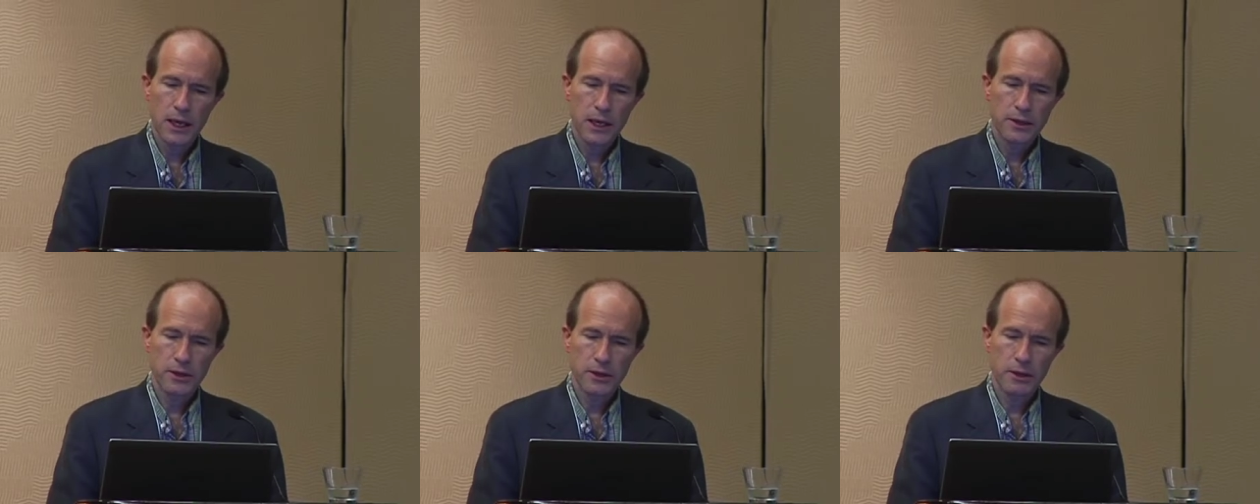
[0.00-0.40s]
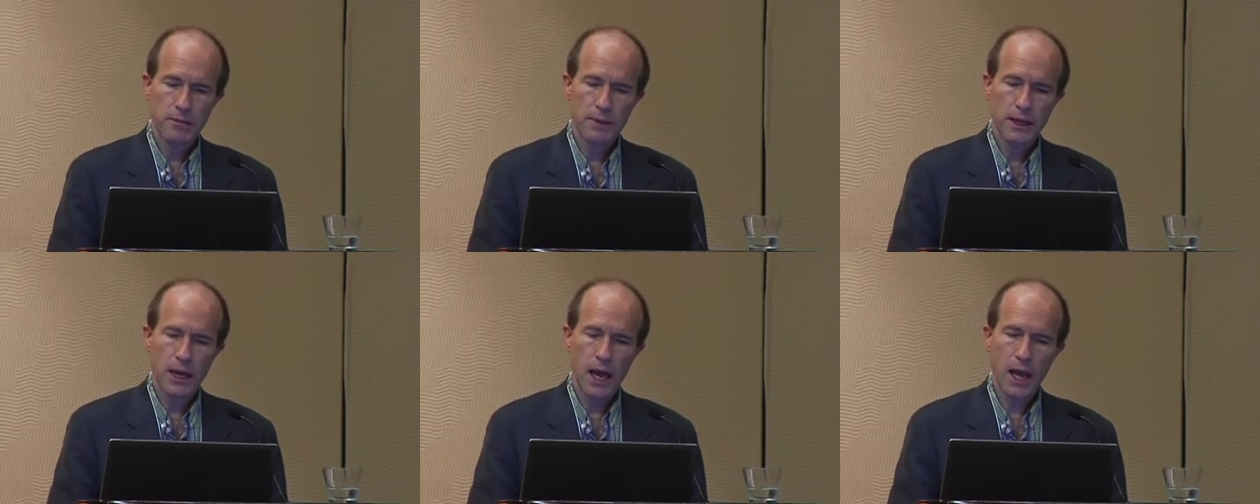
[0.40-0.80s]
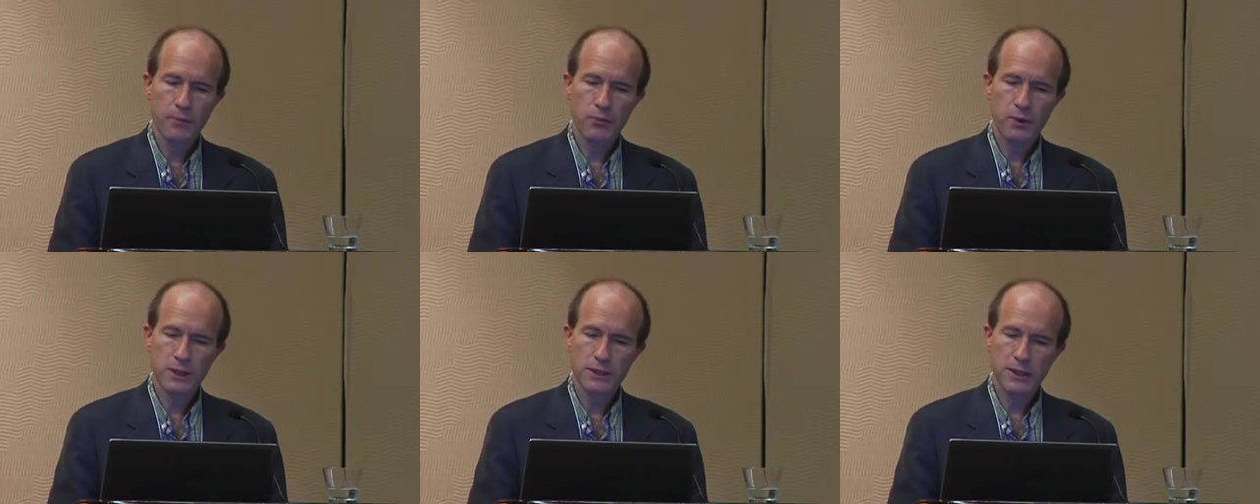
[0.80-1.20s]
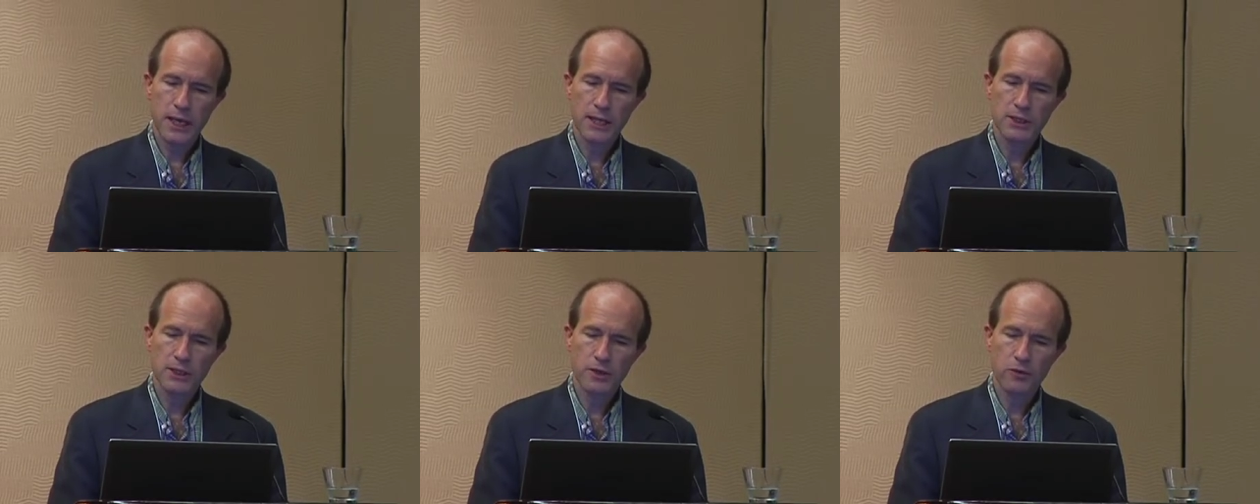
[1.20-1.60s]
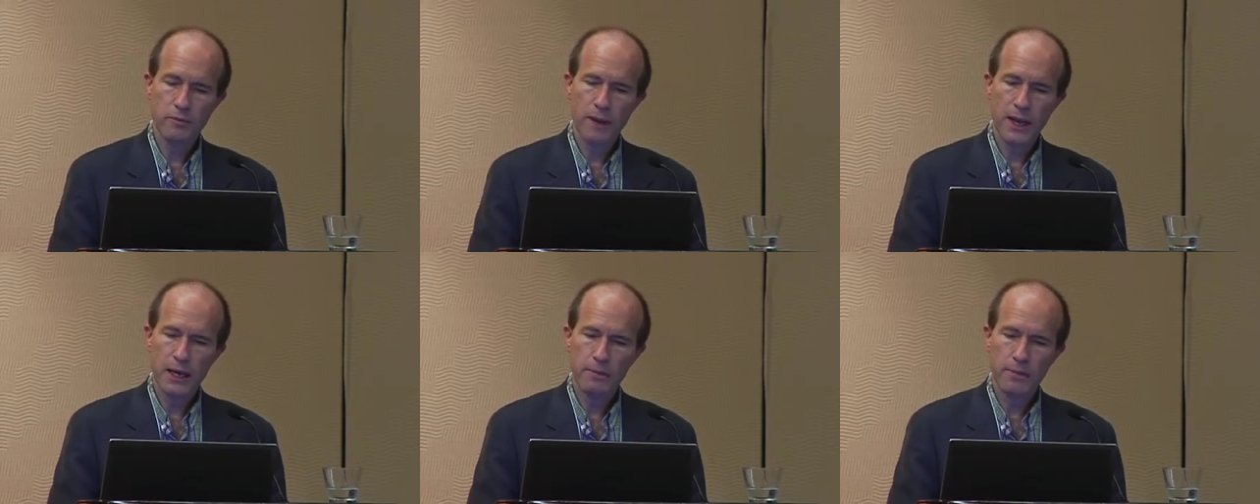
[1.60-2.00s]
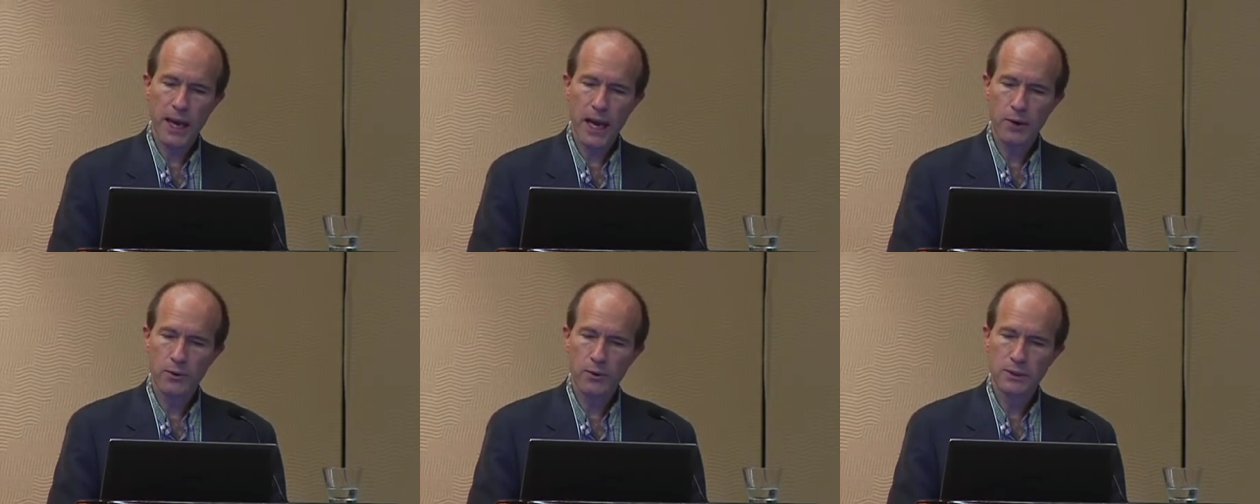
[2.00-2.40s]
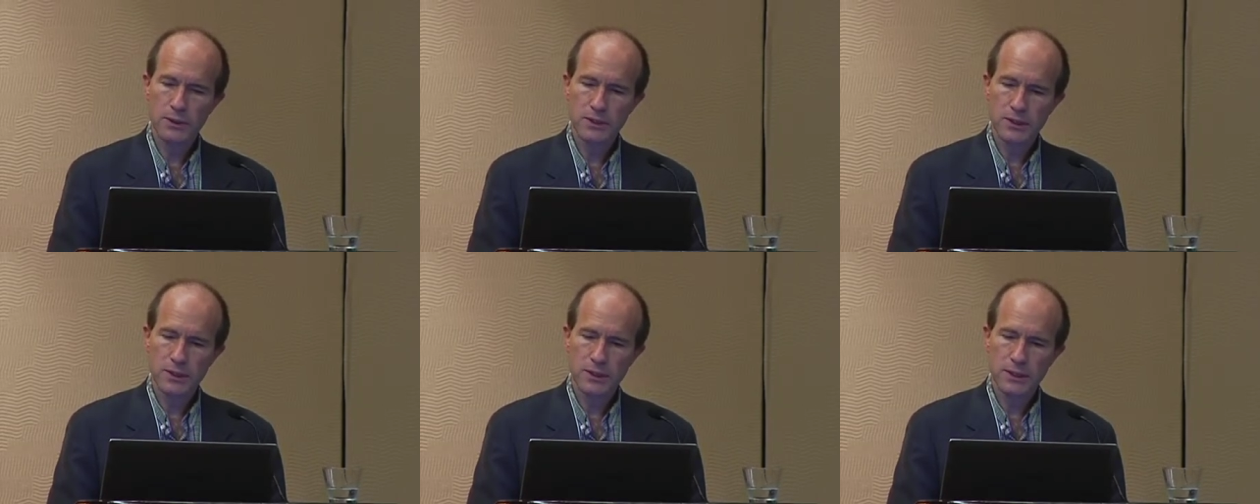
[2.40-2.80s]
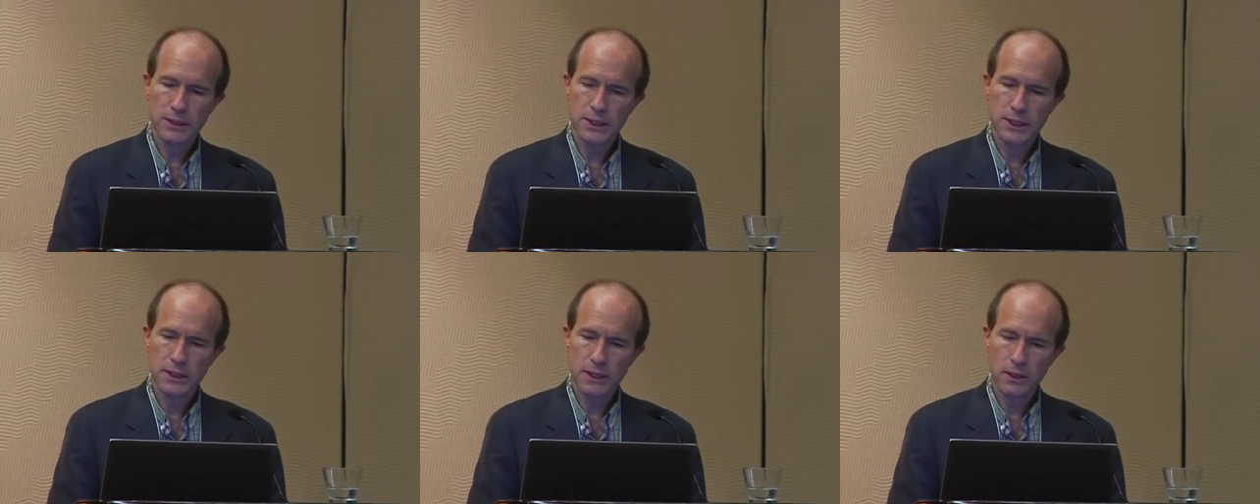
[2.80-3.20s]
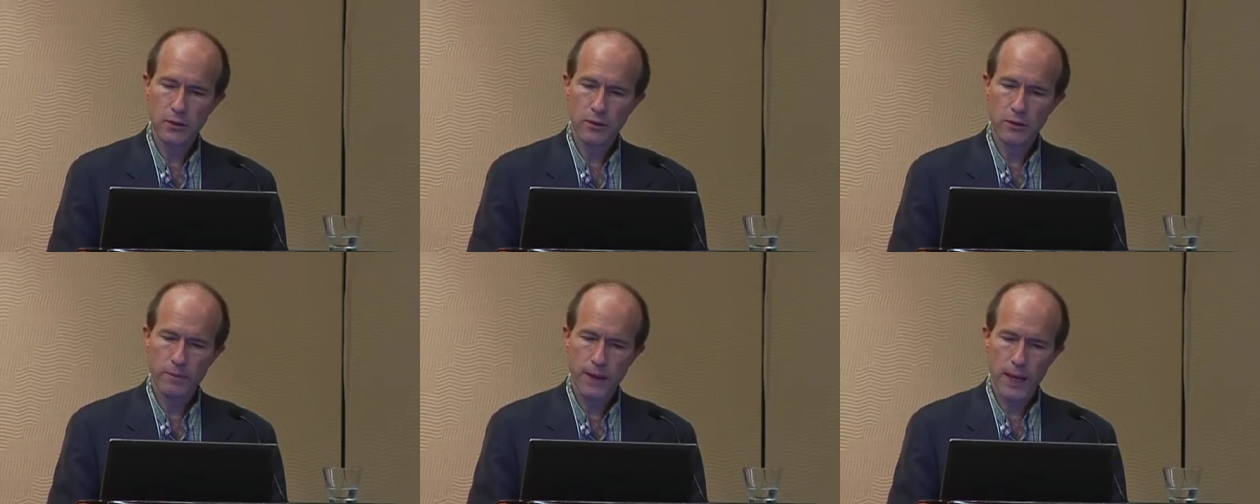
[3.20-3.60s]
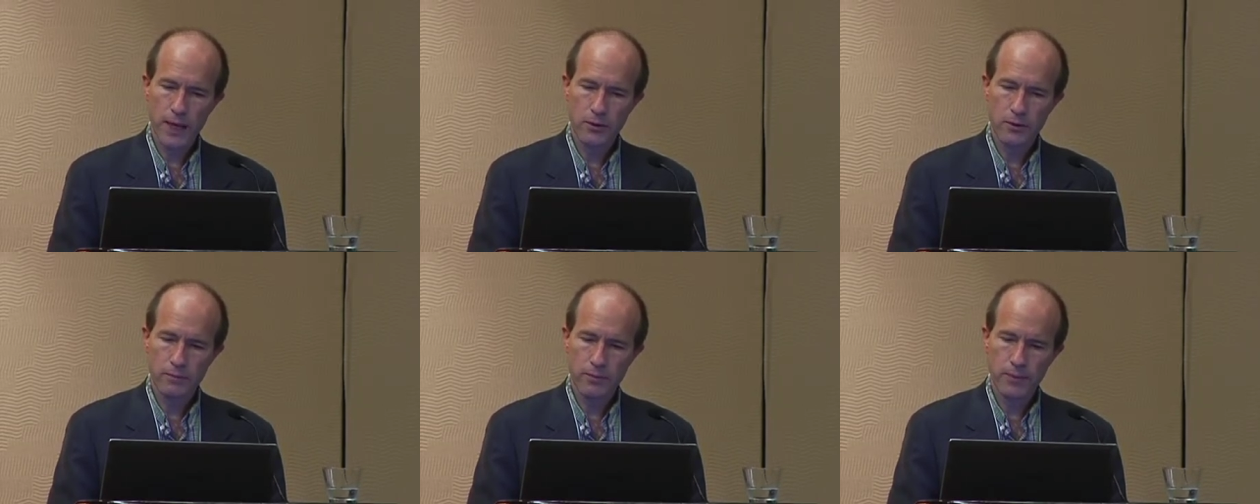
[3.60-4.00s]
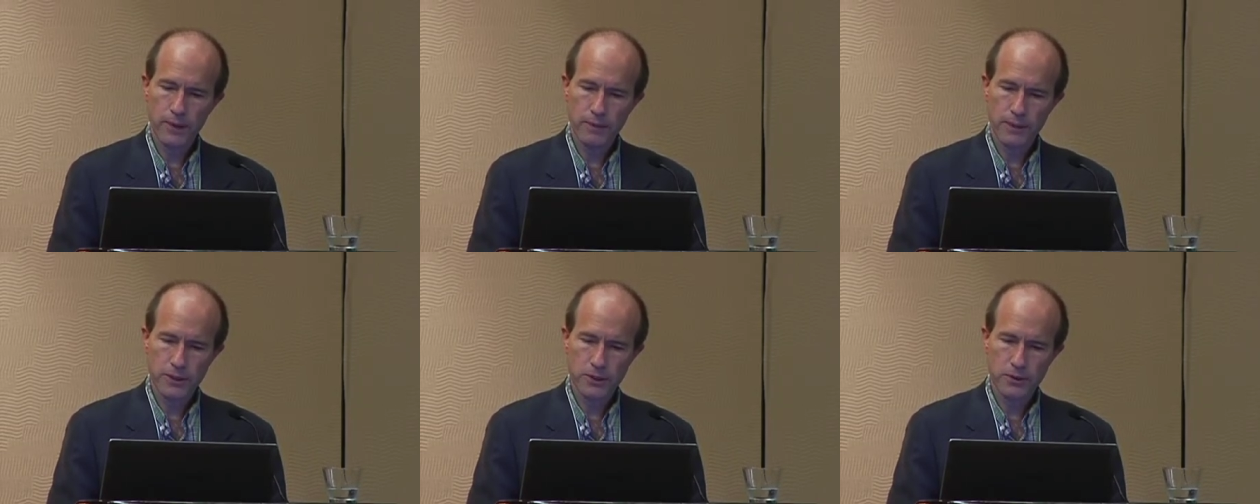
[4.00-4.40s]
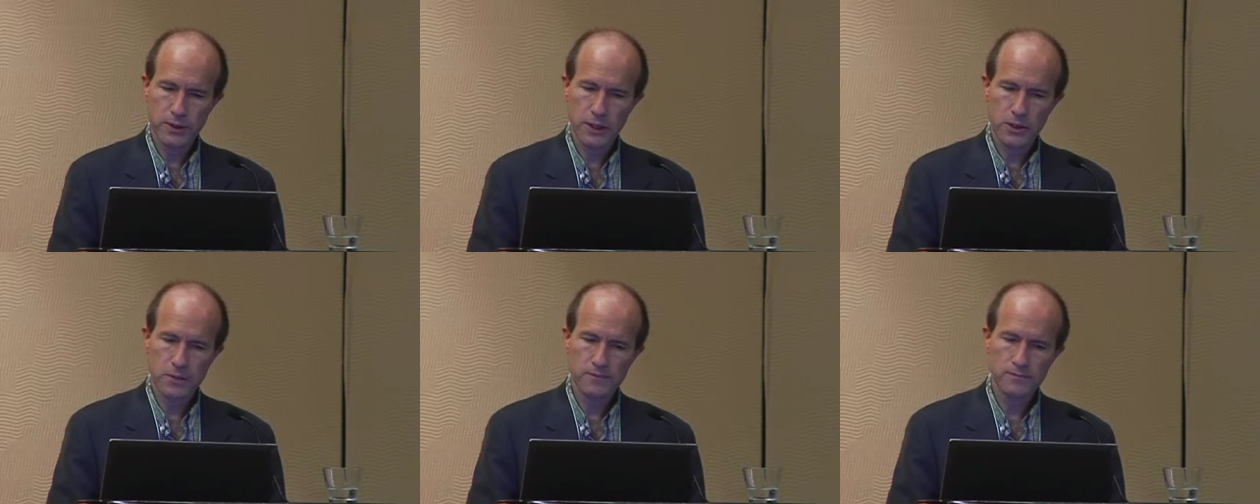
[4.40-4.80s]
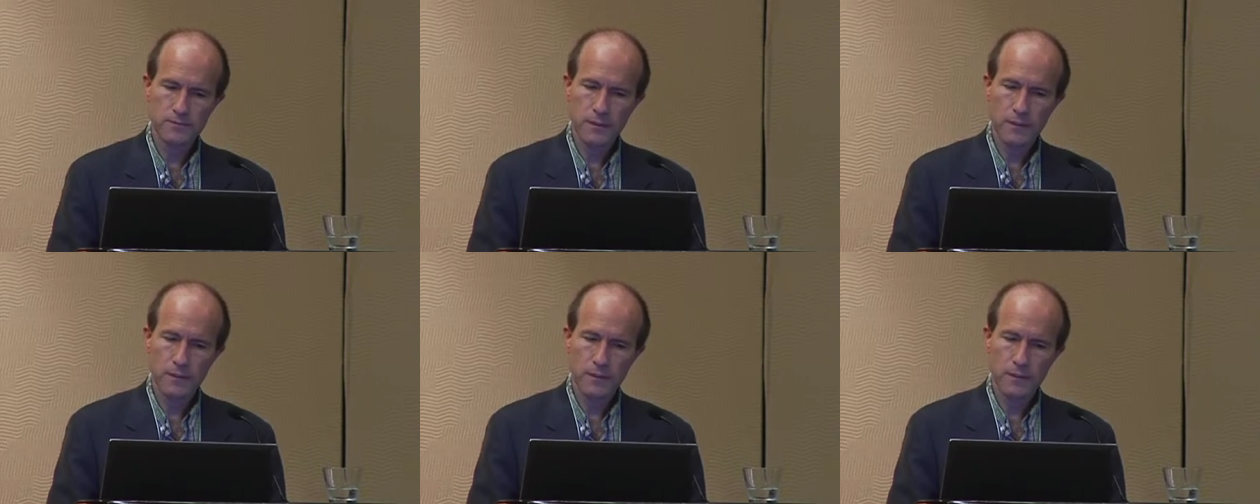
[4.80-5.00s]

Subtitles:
There can be hyperextension or bending backwards, as you can see in the lower picture here.